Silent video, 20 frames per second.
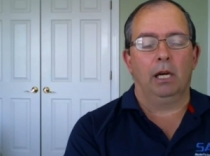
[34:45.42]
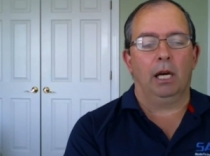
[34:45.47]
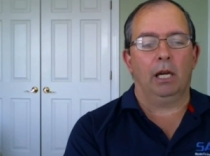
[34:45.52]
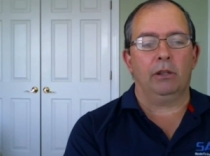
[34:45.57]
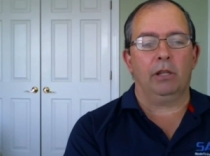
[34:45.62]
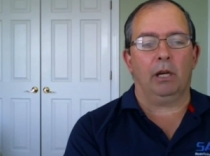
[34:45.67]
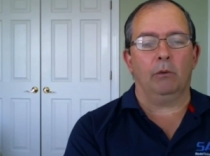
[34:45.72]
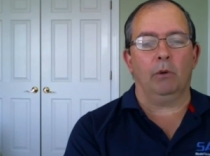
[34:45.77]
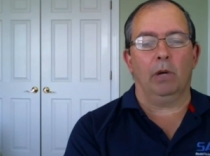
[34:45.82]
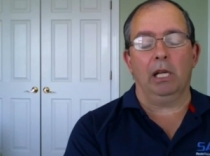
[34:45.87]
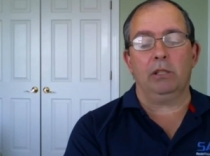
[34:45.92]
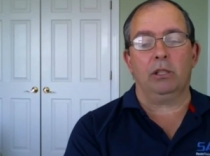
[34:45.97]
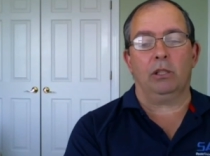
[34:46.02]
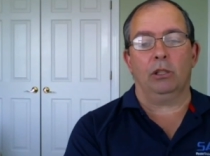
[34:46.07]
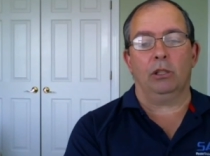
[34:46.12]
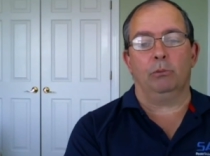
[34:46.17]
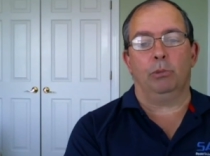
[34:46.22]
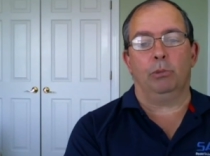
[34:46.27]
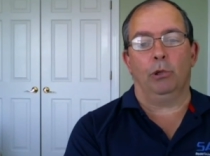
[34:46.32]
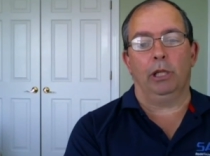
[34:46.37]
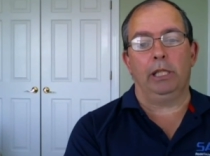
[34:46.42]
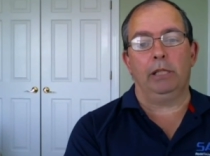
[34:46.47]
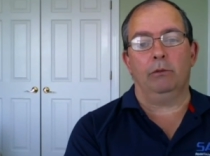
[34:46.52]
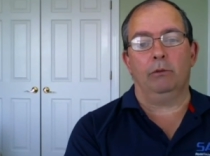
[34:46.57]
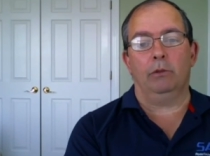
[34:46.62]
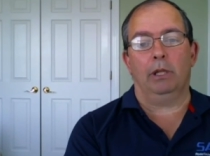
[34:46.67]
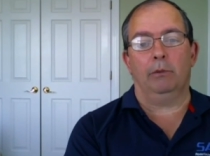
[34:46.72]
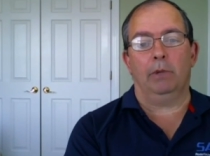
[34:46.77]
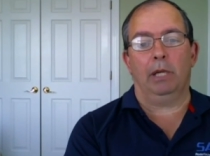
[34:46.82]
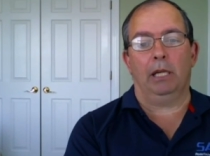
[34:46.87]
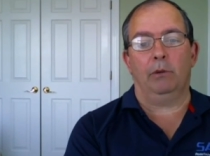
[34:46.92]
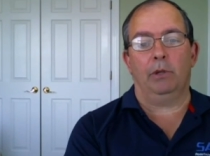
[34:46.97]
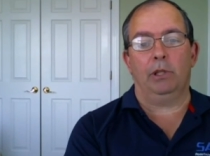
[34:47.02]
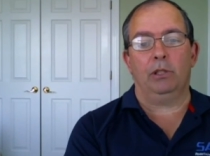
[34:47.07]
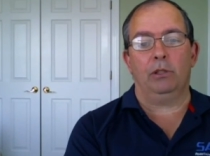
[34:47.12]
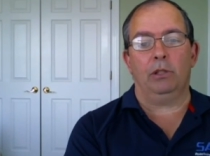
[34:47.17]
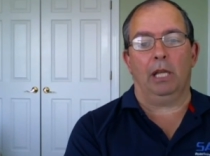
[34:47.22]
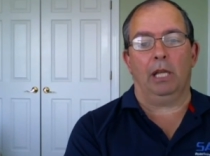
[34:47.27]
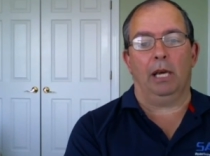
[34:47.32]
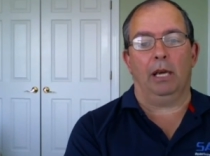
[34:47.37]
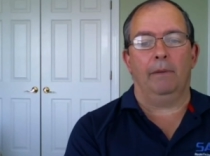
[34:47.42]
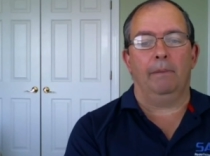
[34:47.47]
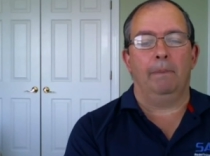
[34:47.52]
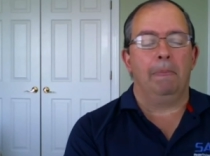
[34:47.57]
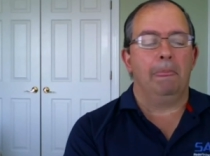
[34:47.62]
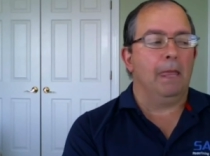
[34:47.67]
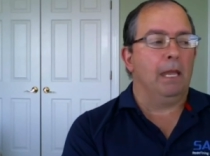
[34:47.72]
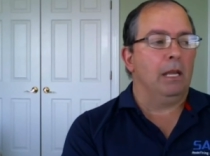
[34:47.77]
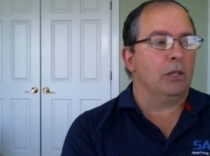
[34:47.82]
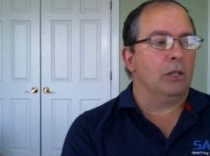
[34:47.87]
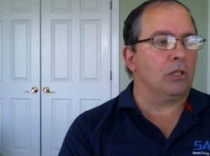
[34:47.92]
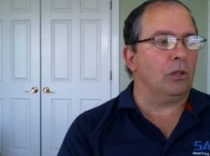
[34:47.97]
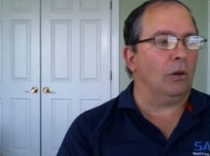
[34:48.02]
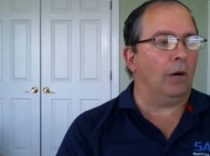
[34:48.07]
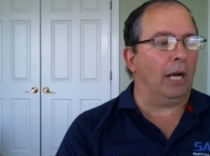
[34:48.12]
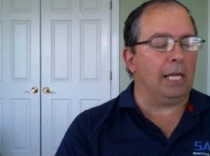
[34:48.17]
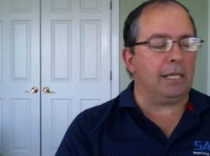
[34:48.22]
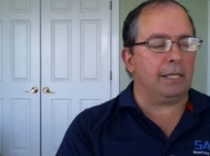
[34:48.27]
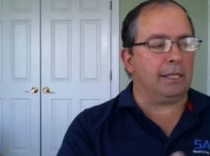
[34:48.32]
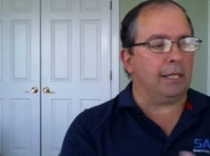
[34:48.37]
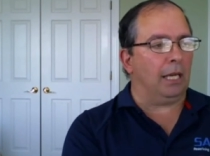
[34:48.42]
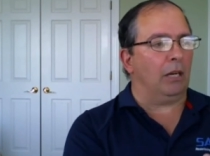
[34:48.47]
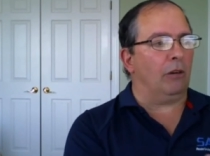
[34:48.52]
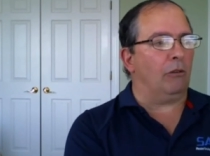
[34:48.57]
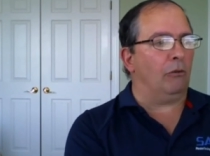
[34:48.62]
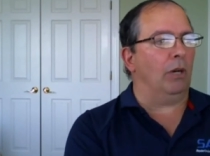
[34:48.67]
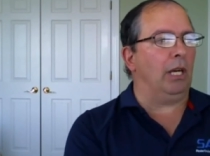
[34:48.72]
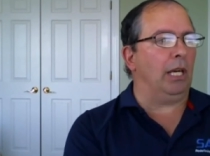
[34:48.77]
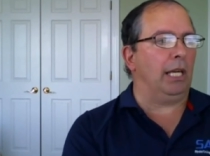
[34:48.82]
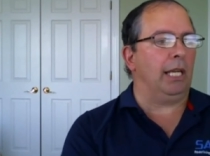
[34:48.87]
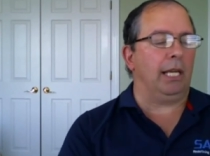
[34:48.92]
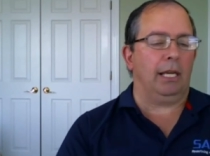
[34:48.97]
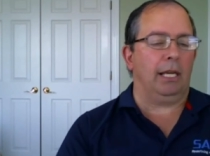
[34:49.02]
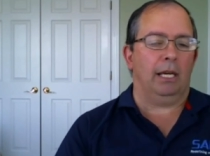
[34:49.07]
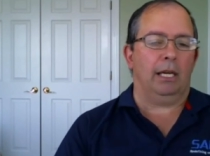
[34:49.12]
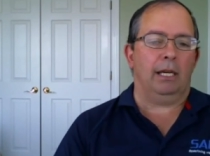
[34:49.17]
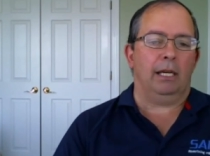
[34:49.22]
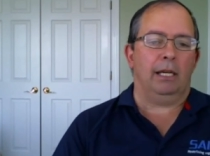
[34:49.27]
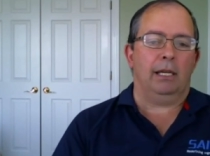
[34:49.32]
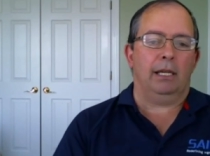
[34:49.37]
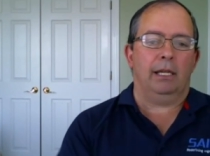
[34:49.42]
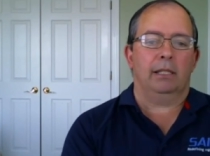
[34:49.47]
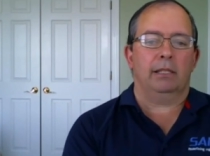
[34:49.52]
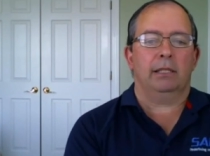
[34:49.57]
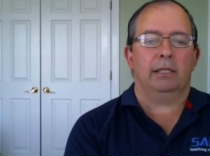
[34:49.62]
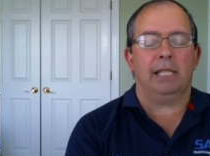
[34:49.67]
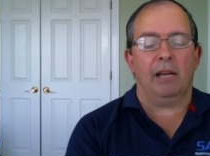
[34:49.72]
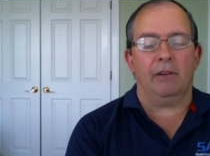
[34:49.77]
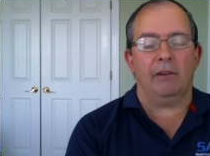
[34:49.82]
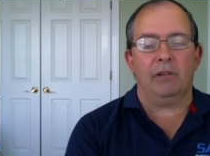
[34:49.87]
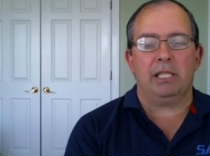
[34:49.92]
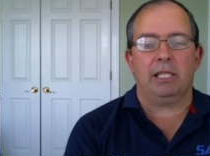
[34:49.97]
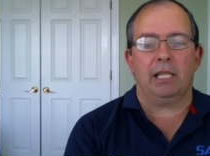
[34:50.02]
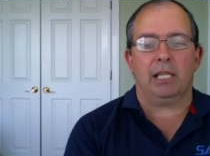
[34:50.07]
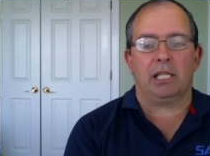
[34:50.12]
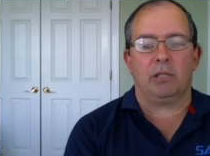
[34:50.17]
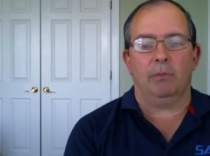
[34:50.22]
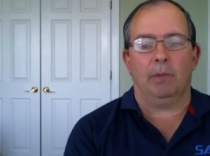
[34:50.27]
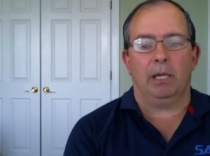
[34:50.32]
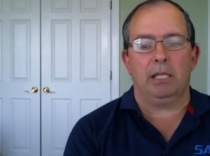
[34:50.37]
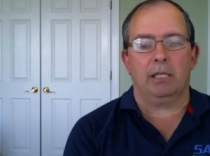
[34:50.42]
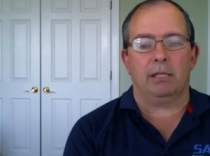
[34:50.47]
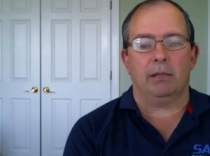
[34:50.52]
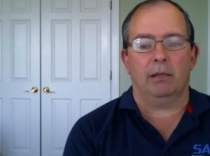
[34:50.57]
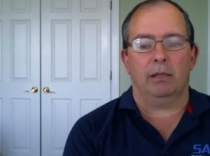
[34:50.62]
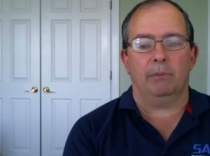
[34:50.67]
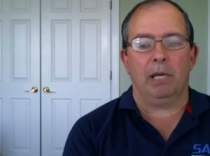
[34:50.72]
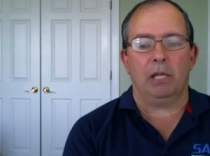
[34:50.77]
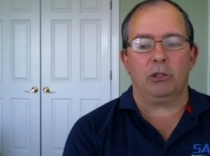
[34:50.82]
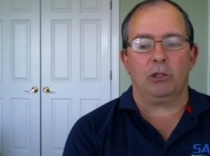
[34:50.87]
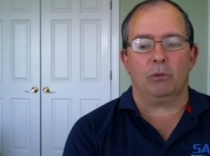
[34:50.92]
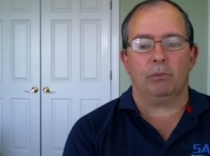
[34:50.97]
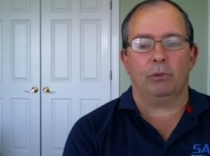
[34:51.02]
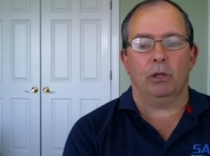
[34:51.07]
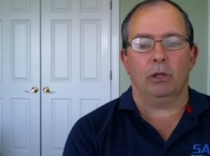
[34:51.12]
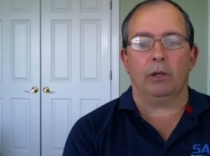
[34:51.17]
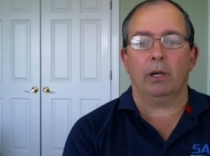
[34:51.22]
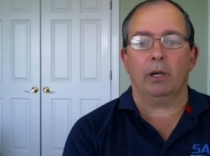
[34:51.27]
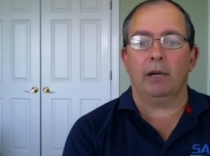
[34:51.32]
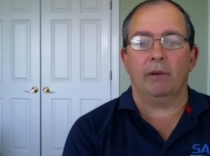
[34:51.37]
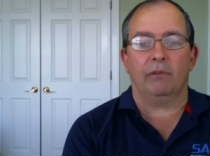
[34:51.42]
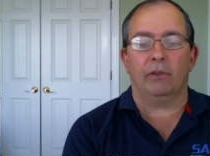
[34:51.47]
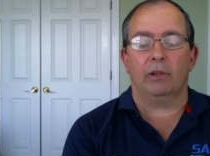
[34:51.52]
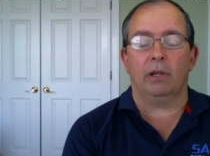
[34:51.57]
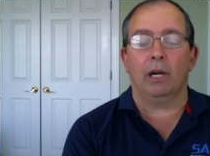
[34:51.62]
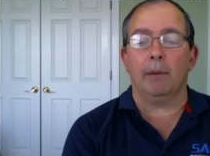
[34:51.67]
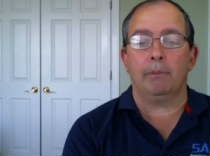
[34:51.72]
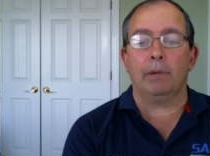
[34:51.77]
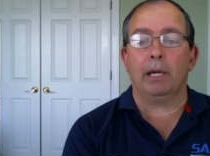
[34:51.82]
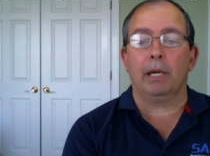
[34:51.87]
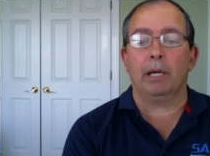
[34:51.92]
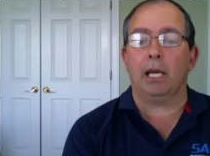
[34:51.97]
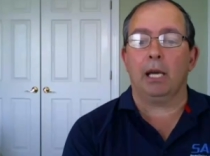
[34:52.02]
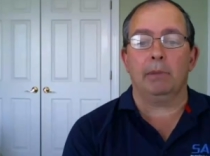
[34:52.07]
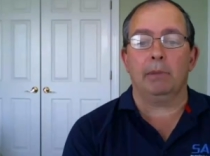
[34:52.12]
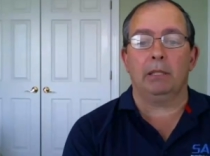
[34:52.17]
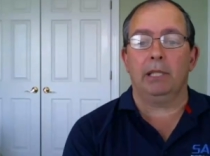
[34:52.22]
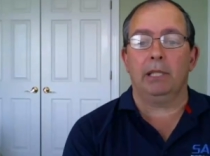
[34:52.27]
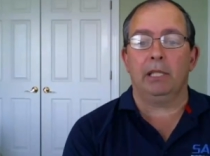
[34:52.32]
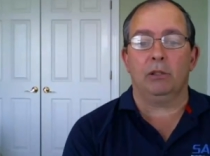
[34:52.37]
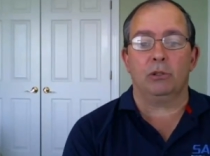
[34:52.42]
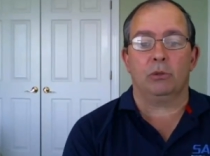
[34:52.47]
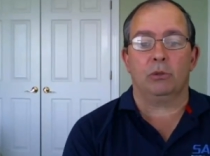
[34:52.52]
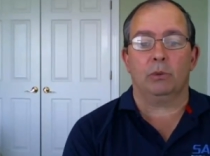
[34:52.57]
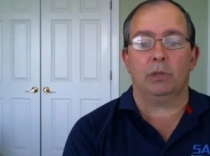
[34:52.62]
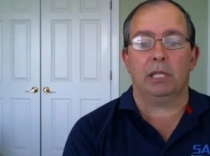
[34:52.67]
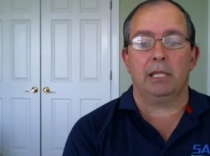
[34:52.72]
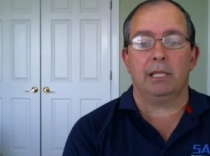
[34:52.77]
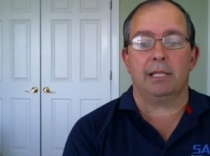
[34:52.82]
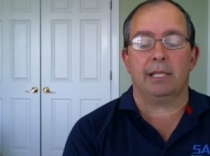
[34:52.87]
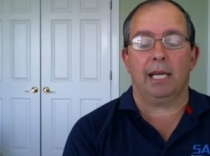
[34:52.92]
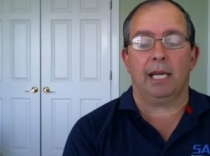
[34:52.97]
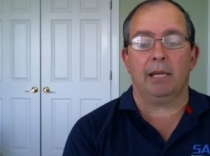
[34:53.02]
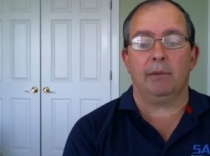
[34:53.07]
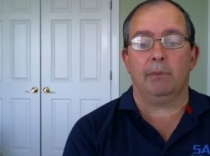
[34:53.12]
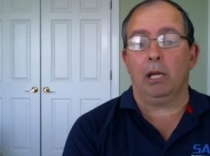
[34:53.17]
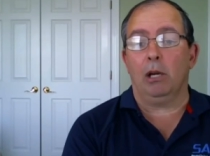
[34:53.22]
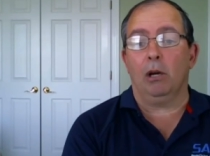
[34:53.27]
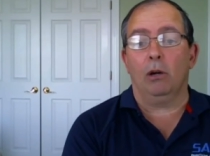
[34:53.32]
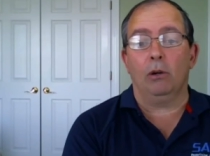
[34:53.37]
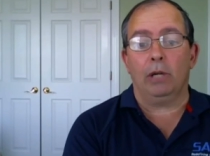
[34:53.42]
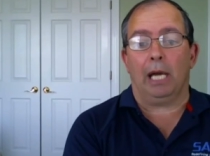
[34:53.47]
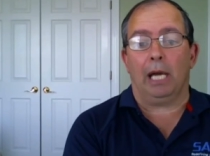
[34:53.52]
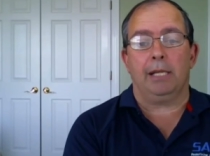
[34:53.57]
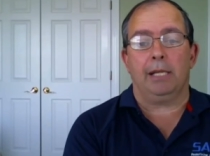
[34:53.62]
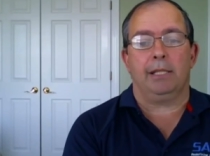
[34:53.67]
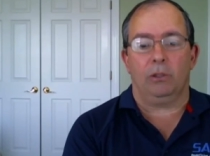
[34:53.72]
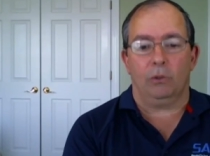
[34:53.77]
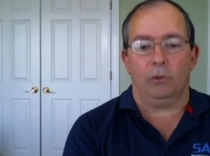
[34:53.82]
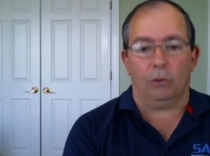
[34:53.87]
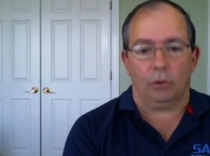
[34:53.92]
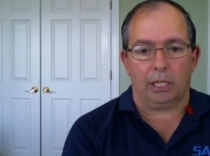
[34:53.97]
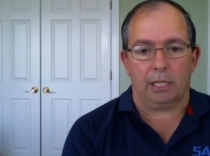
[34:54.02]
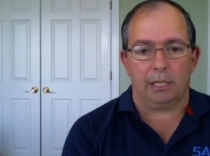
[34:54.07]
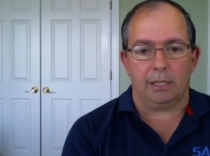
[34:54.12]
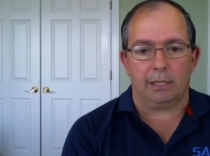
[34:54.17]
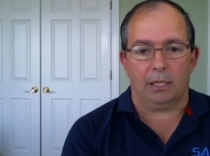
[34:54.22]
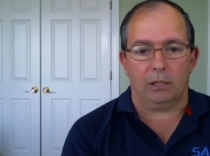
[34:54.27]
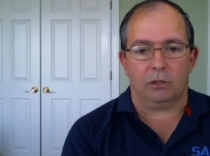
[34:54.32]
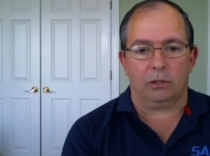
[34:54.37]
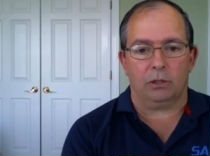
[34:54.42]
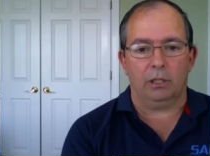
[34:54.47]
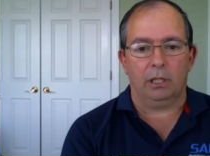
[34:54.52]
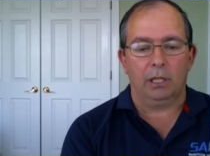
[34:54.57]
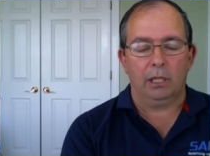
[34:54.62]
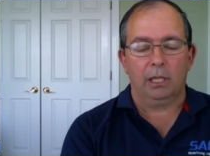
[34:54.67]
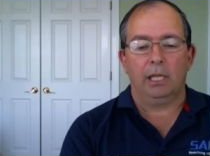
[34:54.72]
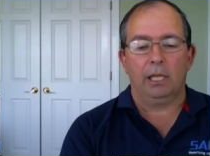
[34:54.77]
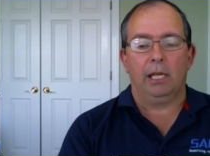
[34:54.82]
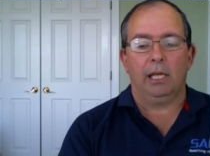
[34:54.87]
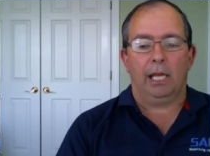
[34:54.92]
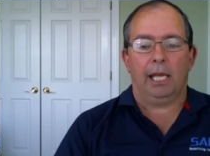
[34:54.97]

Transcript: I thought, well, that's a good point. Well, why don't we mm-hmm. do that? So I started running uh, every six months a mentor program for up and coming leaders within inside my own IT organization. Okay.